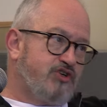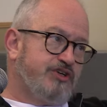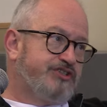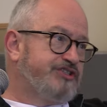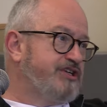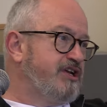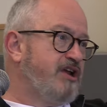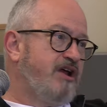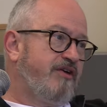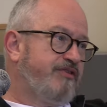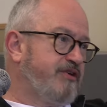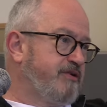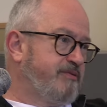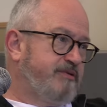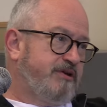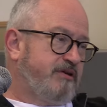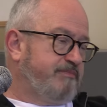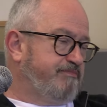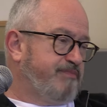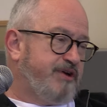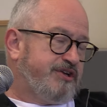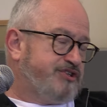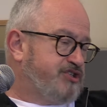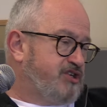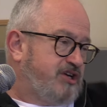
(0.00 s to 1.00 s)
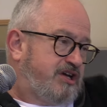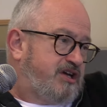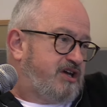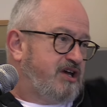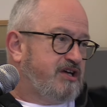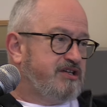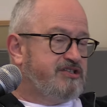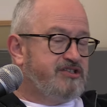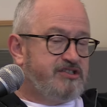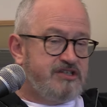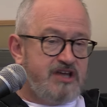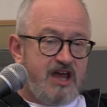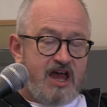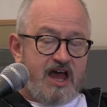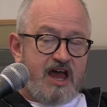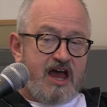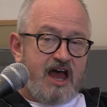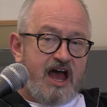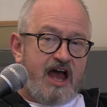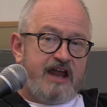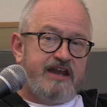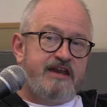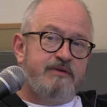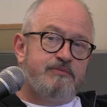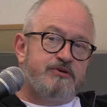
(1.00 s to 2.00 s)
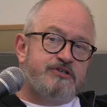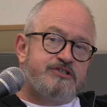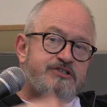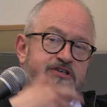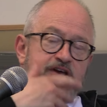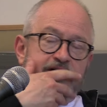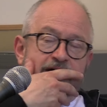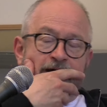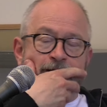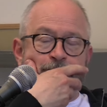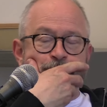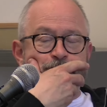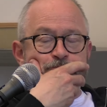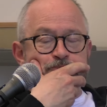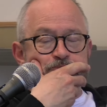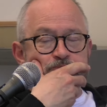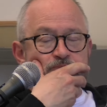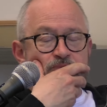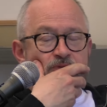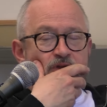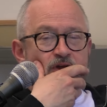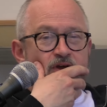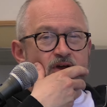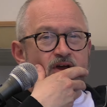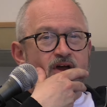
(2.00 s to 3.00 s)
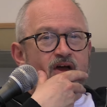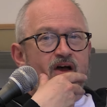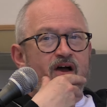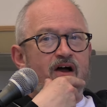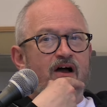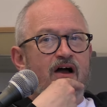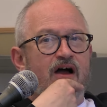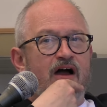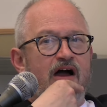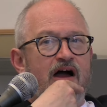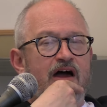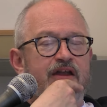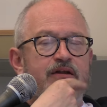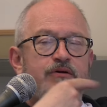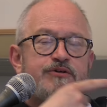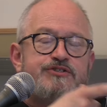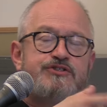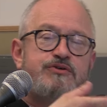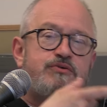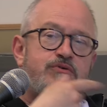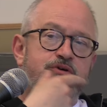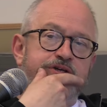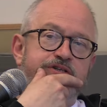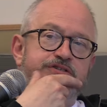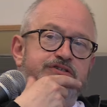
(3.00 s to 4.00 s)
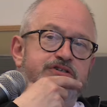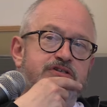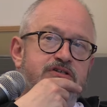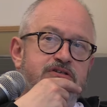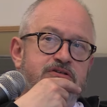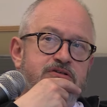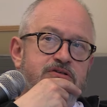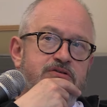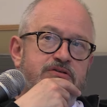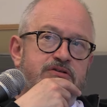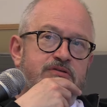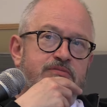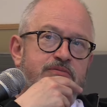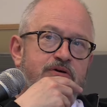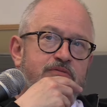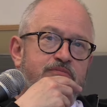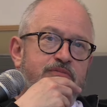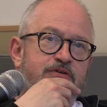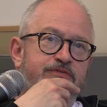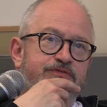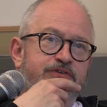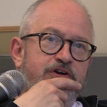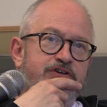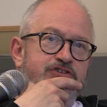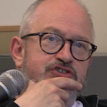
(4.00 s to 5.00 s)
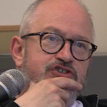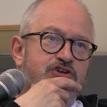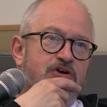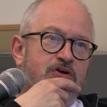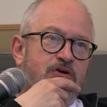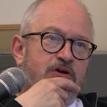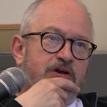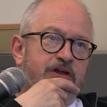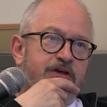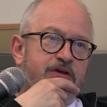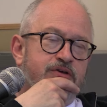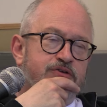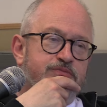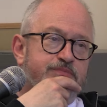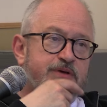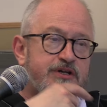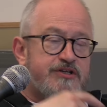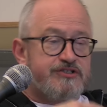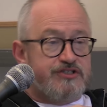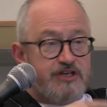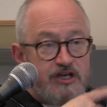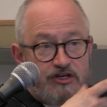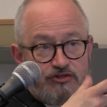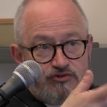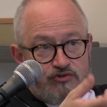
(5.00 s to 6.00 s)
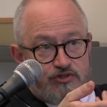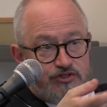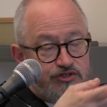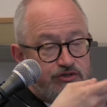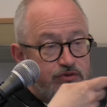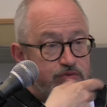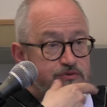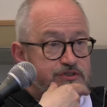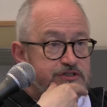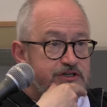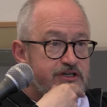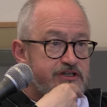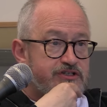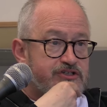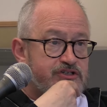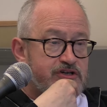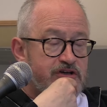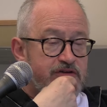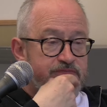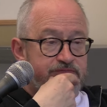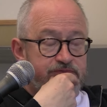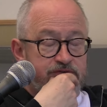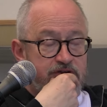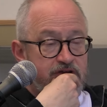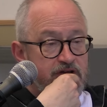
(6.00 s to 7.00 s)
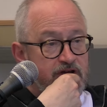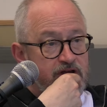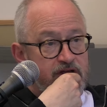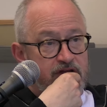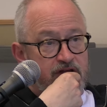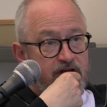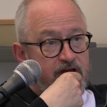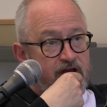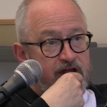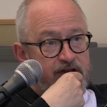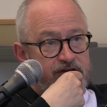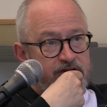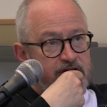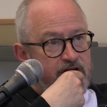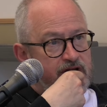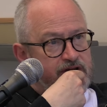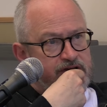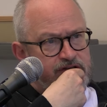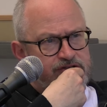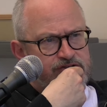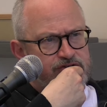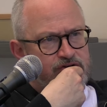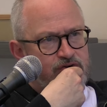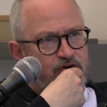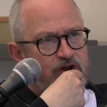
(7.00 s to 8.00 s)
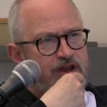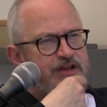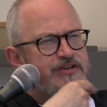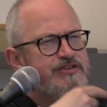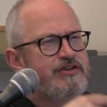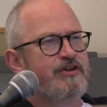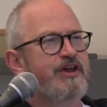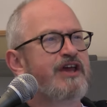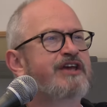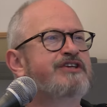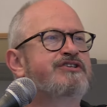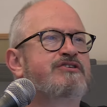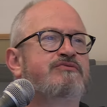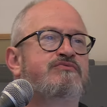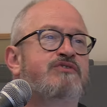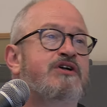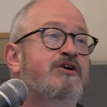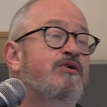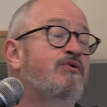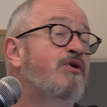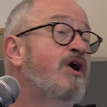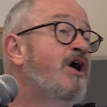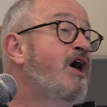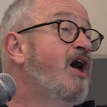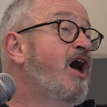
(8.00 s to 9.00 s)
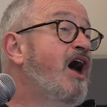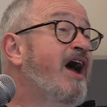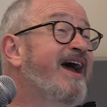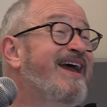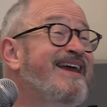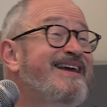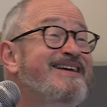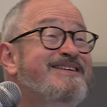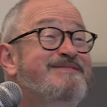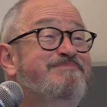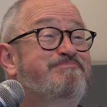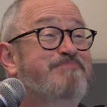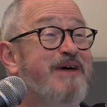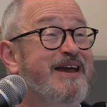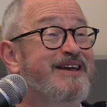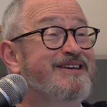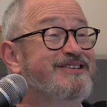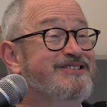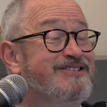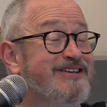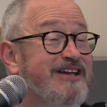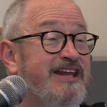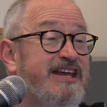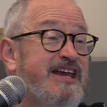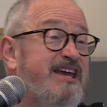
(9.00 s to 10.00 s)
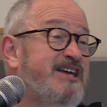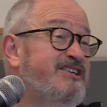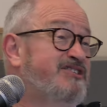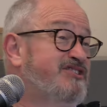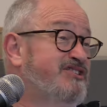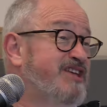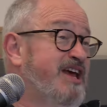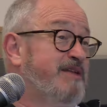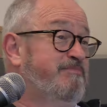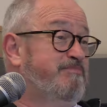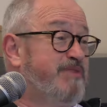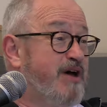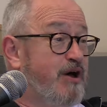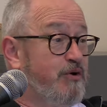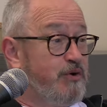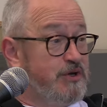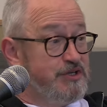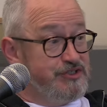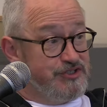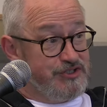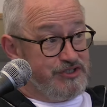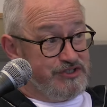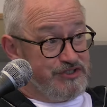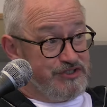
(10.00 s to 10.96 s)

just another bunch of kids, yeah. And it was. Um, and I was talking to my friend Charlie, who's been a secondary school teacher, uh, and and he's a great, he's a, he's a real, he's basically he's Dead Poets